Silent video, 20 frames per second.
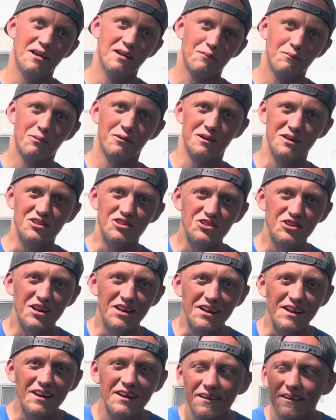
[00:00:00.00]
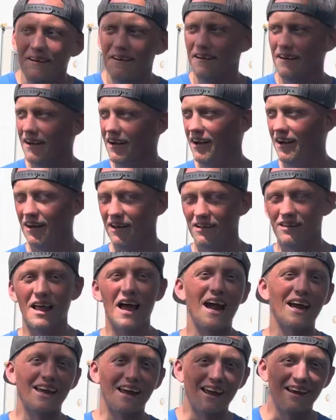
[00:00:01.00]
pretty shitty, uh,
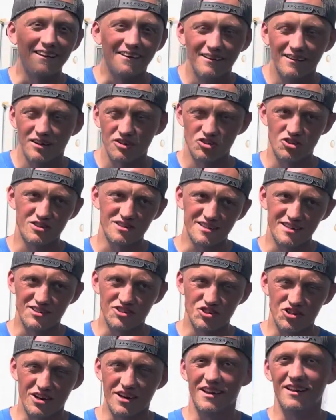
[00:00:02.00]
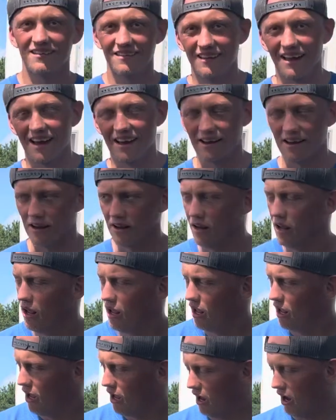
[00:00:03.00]
lacking, I should say shitty, lacking.
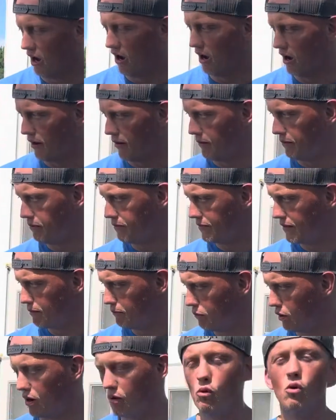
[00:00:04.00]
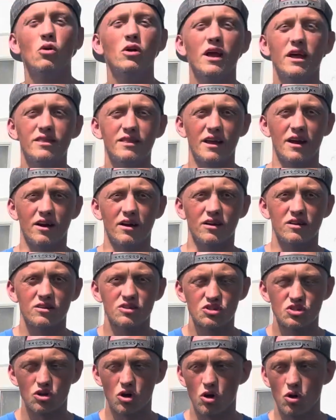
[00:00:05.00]
Um, but we'll get there.
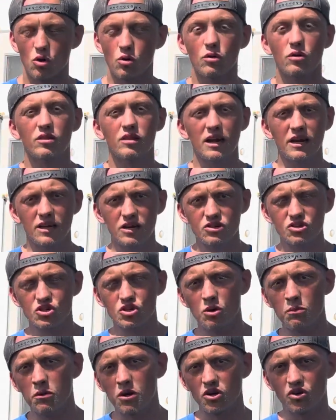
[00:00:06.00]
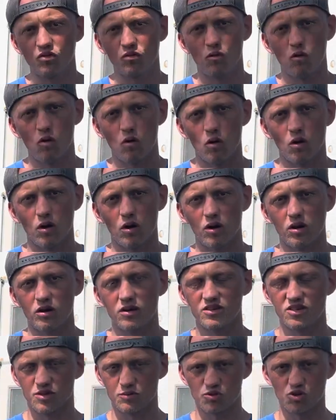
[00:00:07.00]
So thank you so much for
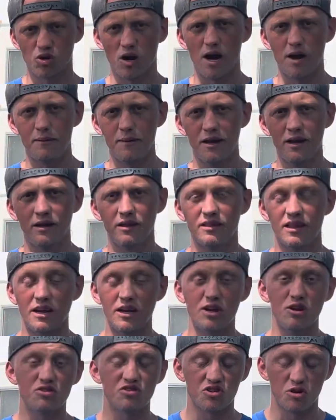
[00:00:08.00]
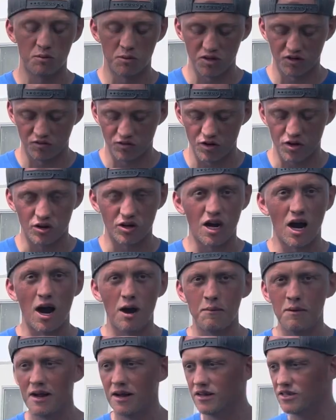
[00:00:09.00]
subscribing. Thank you so much for your
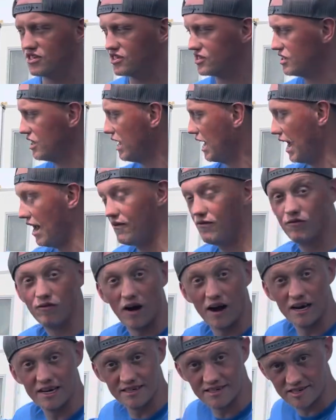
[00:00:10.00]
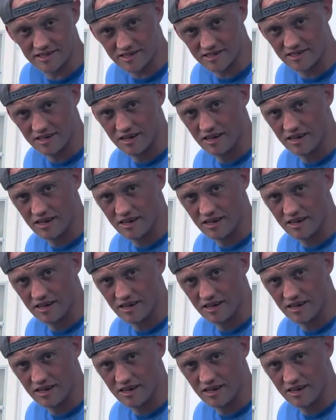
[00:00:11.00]
comments, advice